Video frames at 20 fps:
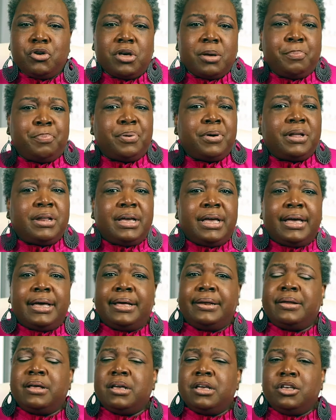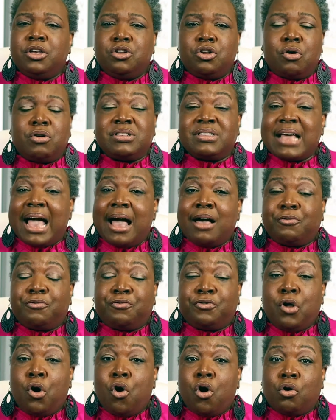can put in, it's got
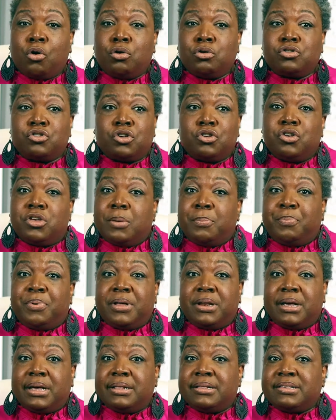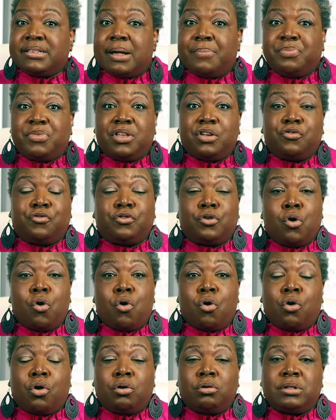floral, so you can put in something
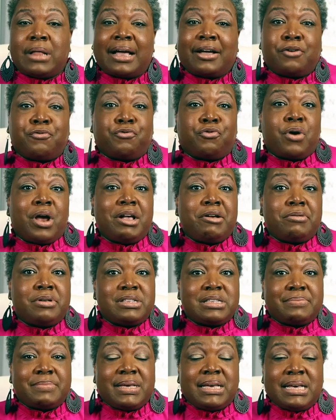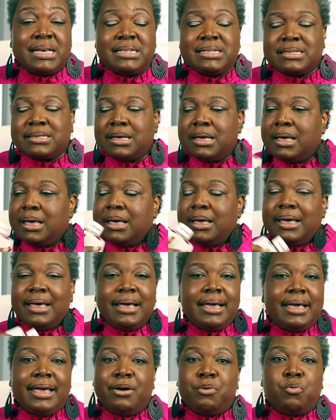floral like a fragrance mist.
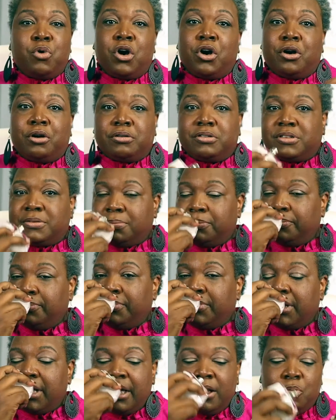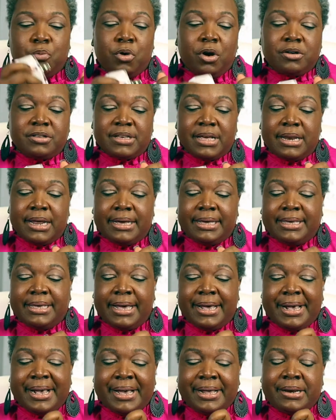It works. It works. And
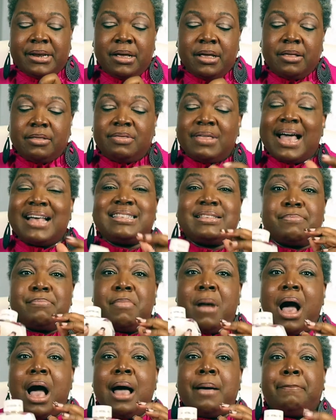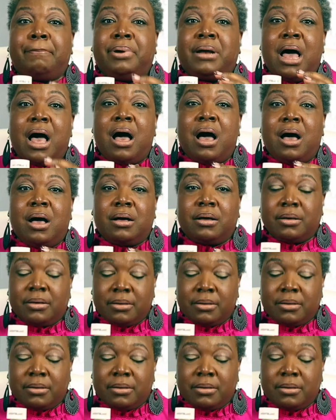again, that's Mont Blanc